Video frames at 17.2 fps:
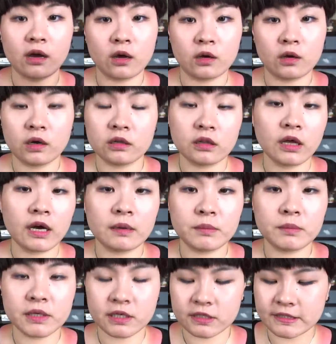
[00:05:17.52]
on a lot,
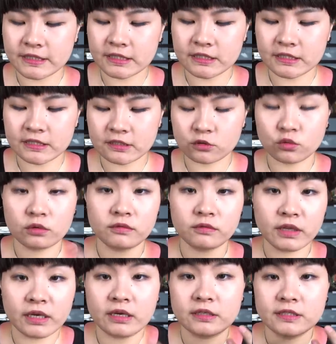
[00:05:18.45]
because this is sort of
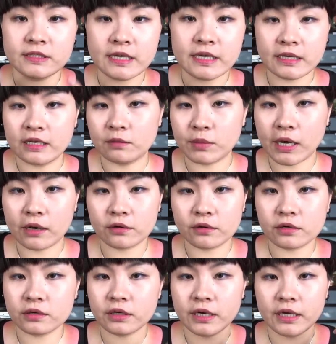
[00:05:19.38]
like a setting
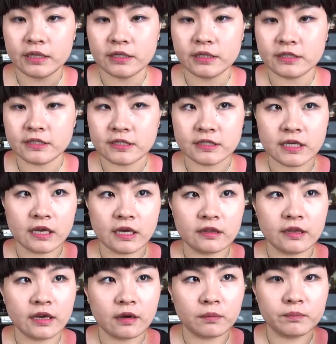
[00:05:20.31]
powder, and it's kind of
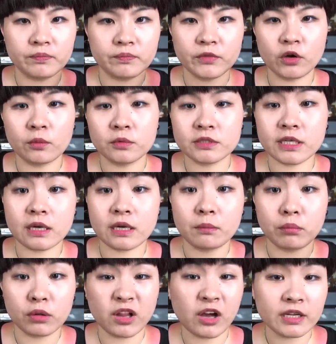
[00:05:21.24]
like a almost like a
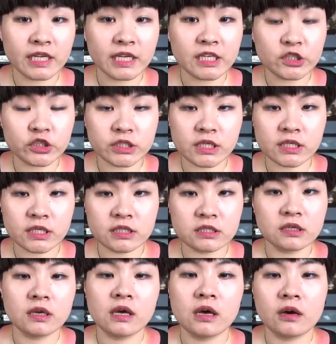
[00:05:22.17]
blotting
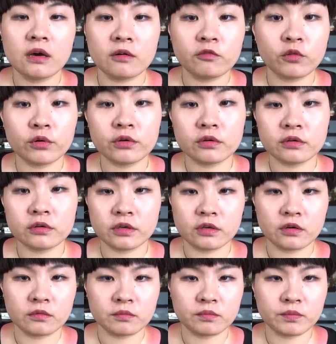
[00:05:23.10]
sheet for your, you
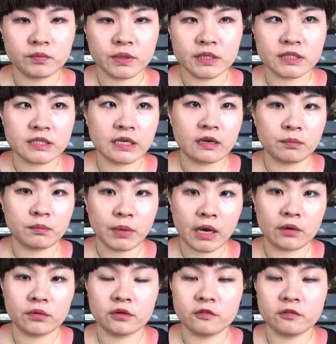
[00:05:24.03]
know, but it's like a
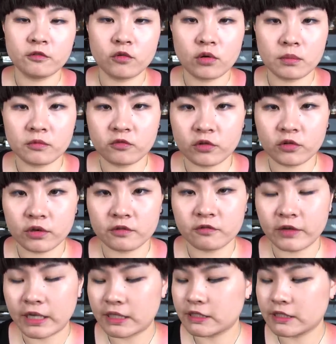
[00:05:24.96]
powder form for your
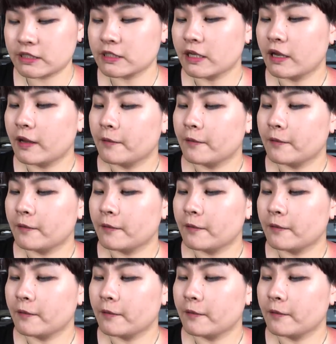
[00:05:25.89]
face.